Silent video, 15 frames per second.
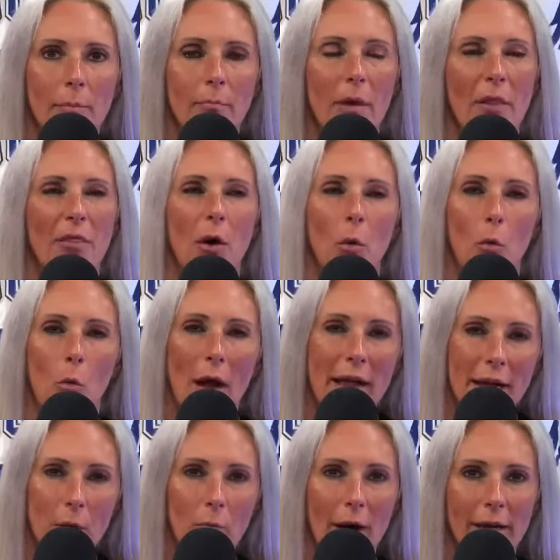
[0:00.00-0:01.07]
but the way
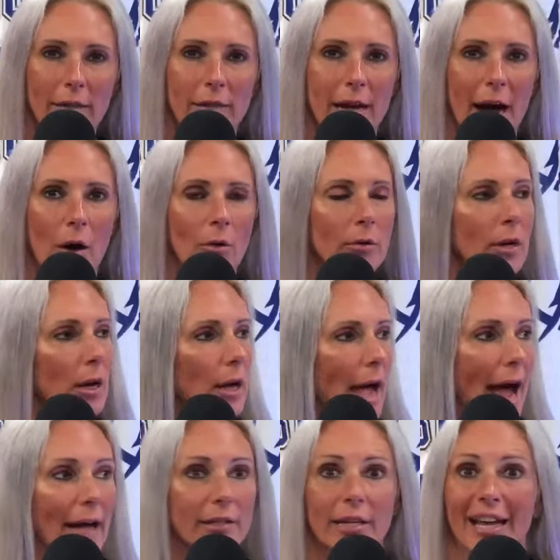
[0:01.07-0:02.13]
it went down
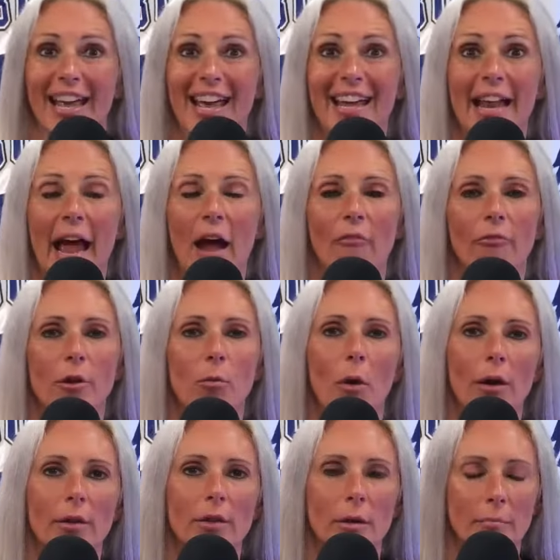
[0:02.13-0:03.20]
had to hit every
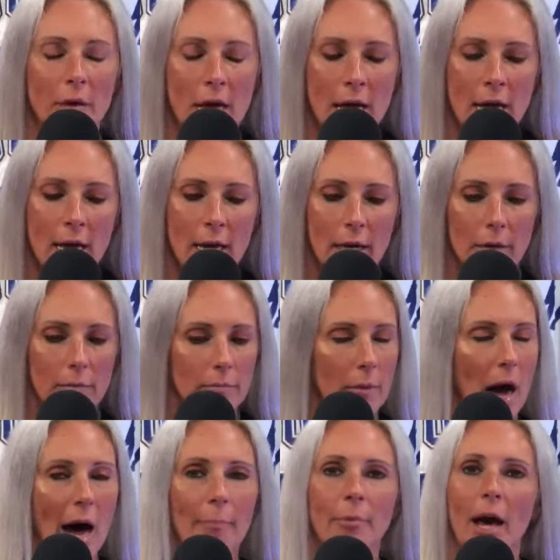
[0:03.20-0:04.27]
one of them.
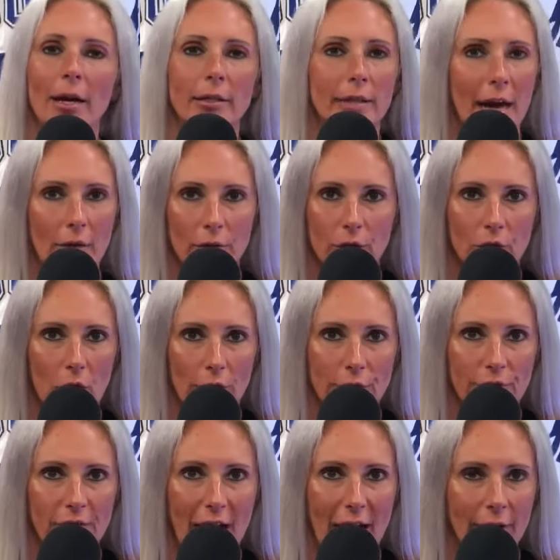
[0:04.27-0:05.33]
I'm not a Dallas Stars
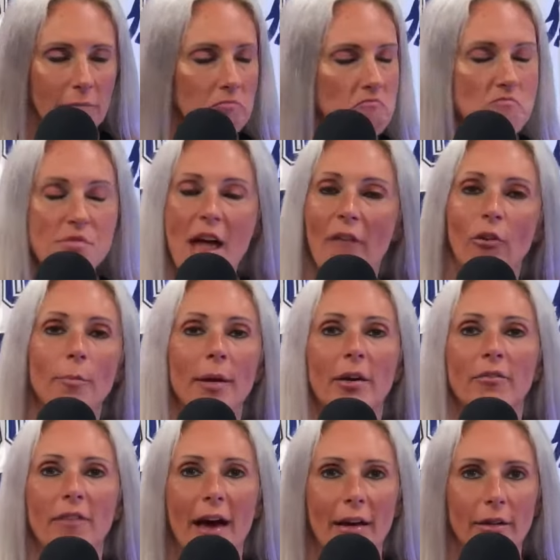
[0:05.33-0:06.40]
fan. Never been a
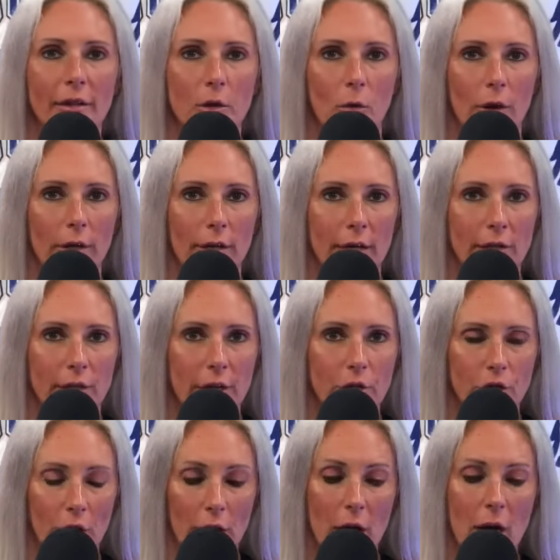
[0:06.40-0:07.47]
fan of the
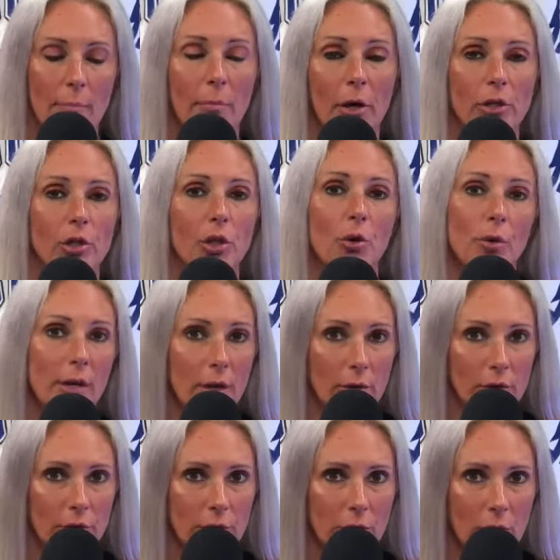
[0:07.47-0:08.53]
organization. But 2
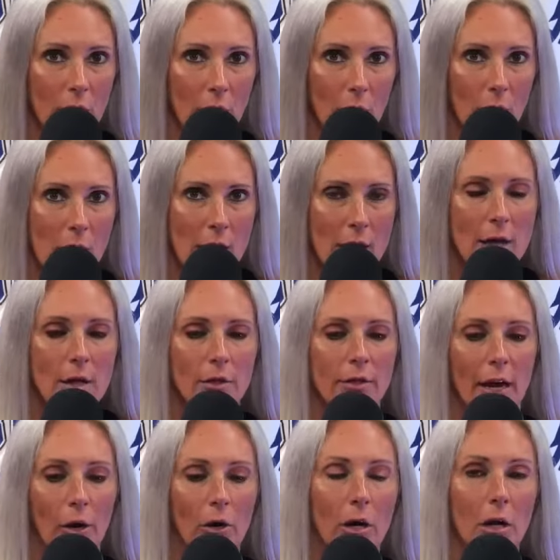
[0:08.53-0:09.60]
years in a row,
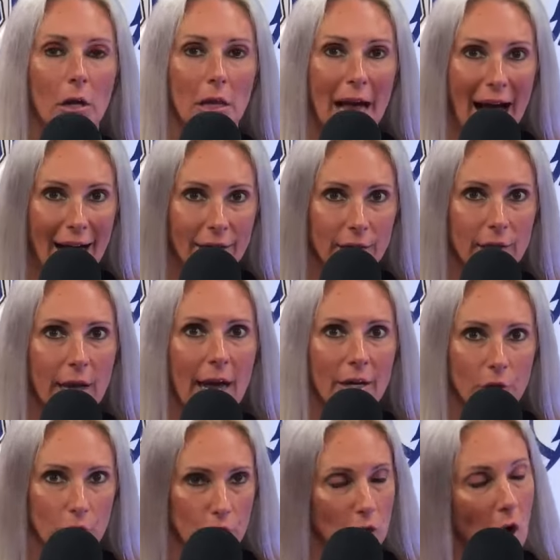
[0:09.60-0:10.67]
their class has
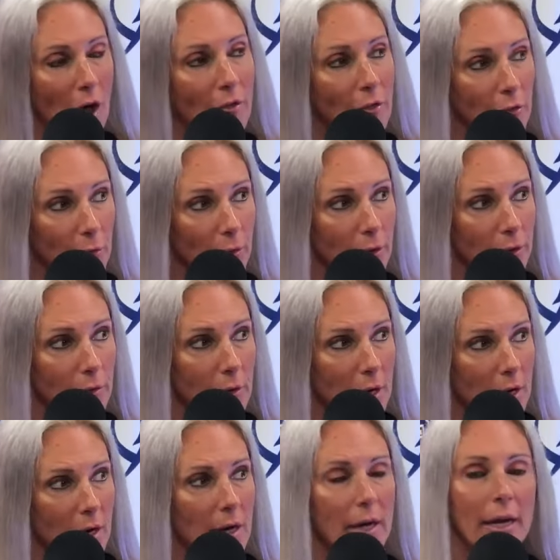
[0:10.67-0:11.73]
shone through
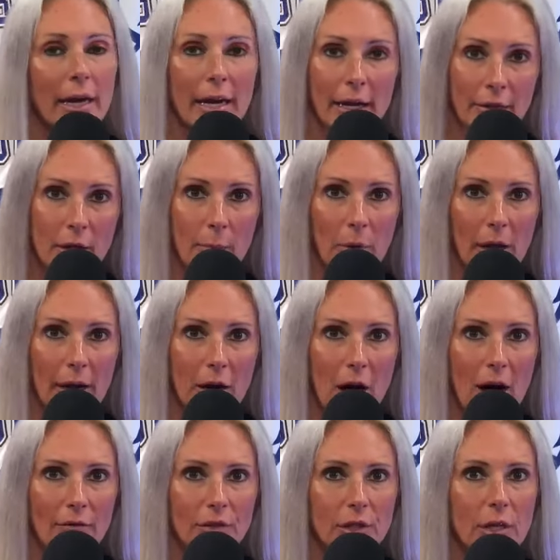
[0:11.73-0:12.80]
in the
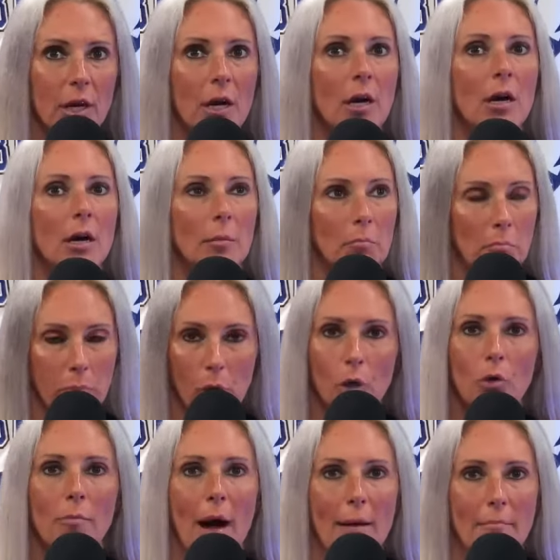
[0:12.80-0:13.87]
playoffs.
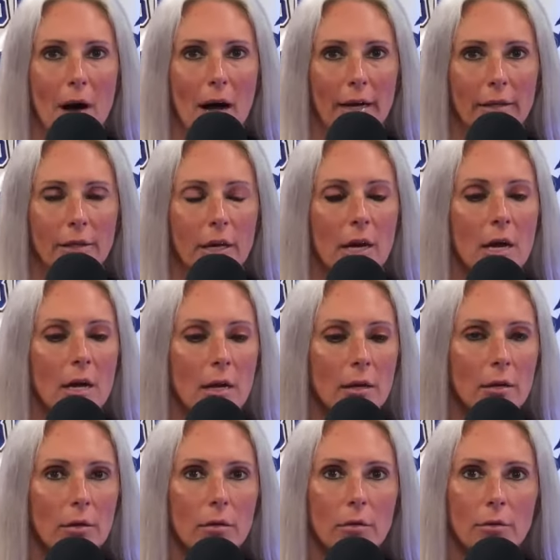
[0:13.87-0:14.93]
Blew my mind.
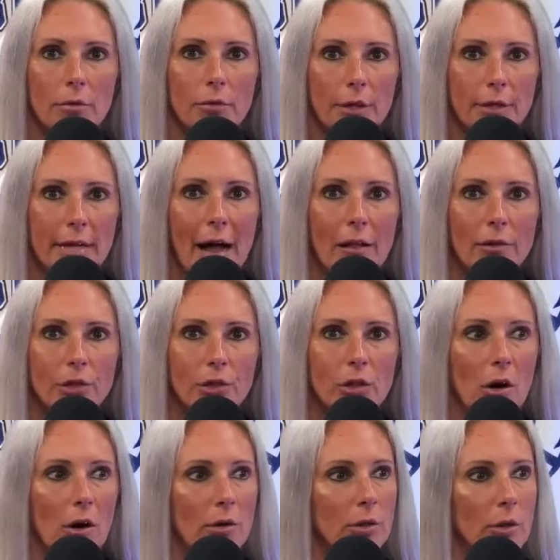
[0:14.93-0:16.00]
The Dallas
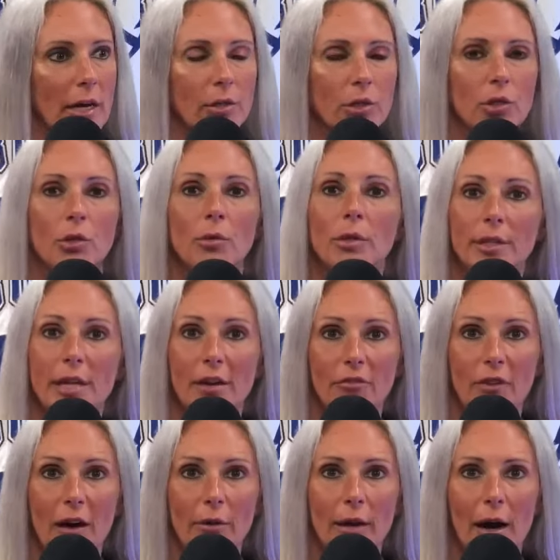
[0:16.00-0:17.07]
Stars, as soon as they
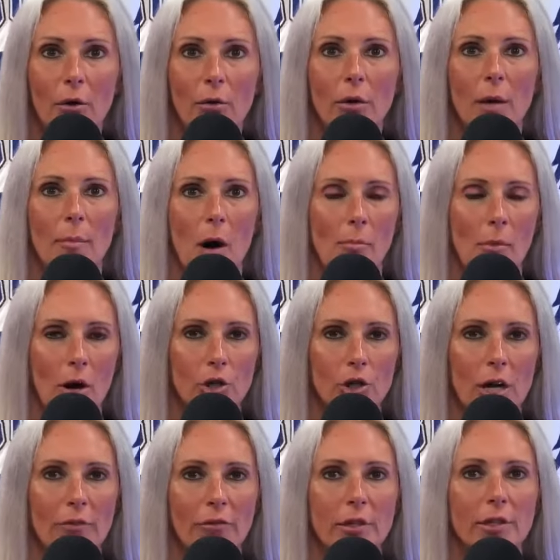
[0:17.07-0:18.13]
found out about Mark
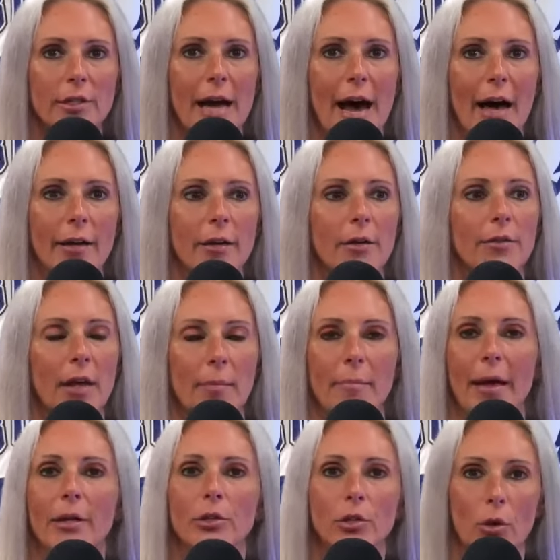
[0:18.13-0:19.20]
Scheifele's dad, they
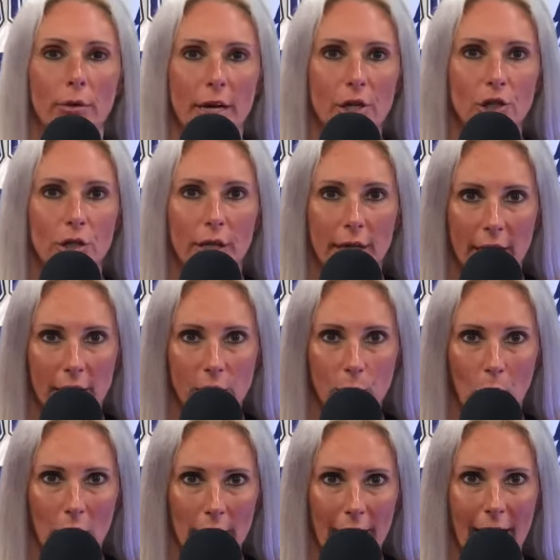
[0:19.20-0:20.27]
made a donation to Kids
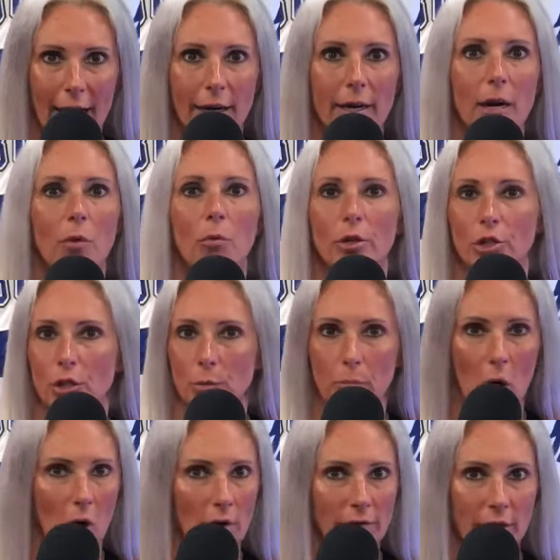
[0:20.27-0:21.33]
Sport Canada, which is part of